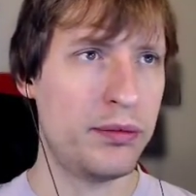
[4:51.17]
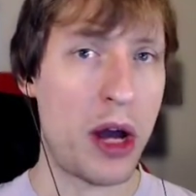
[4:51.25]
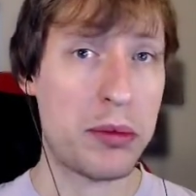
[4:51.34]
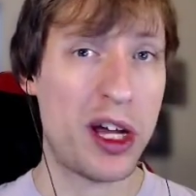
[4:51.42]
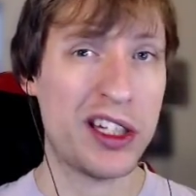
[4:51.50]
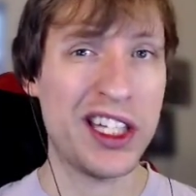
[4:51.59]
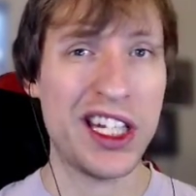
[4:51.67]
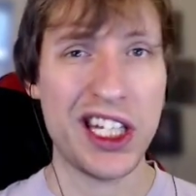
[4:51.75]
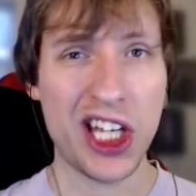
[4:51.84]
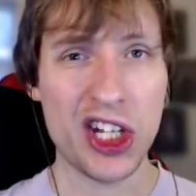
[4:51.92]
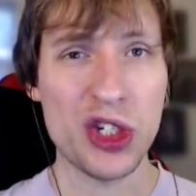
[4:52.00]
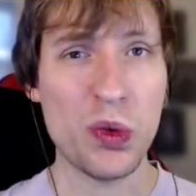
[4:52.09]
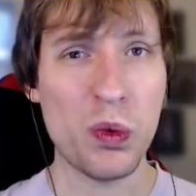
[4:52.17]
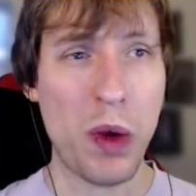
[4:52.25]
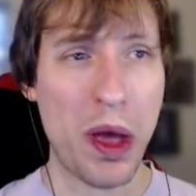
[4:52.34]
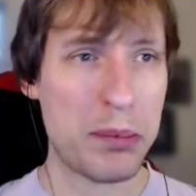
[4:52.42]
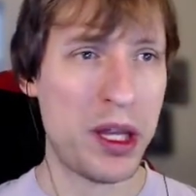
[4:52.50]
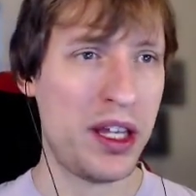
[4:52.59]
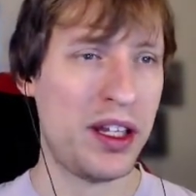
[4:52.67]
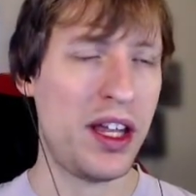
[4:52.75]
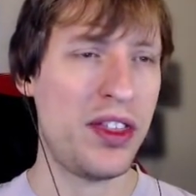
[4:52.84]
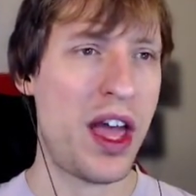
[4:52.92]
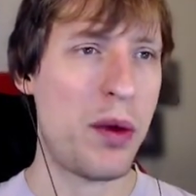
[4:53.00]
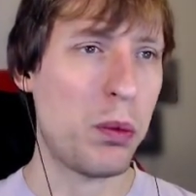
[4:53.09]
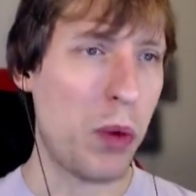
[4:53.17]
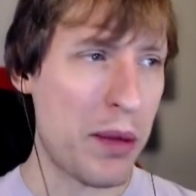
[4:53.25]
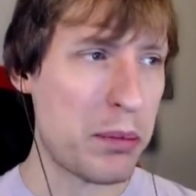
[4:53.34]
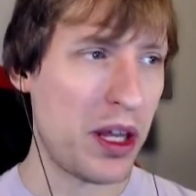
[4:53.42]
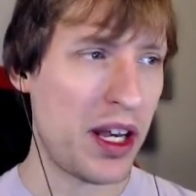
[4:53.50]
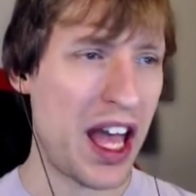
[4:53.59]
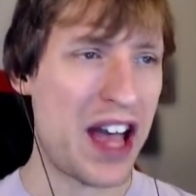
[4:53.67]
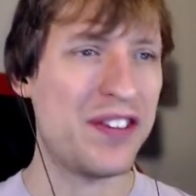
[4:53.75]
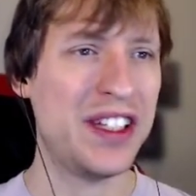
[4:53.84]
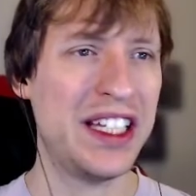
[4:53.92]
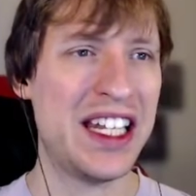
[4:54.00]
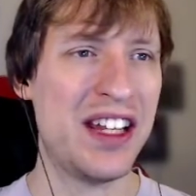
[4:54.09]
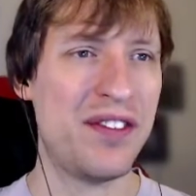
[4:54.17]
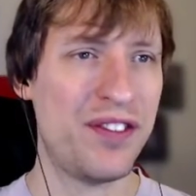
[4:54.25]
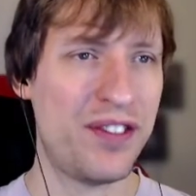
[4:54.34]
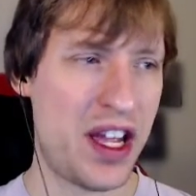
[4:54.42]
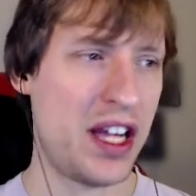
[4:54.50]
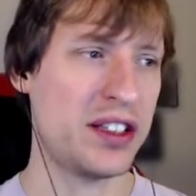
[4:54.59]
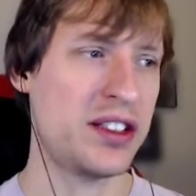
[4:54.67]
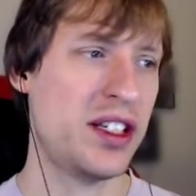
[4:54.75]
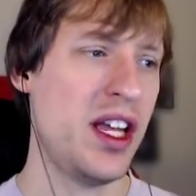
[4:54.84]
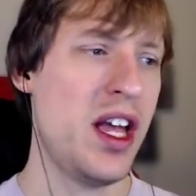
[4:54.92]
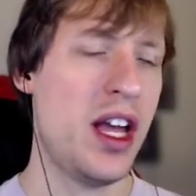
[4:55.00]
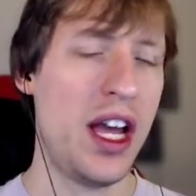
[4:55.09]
Monmon getting a new weapon and that weapon having an effect.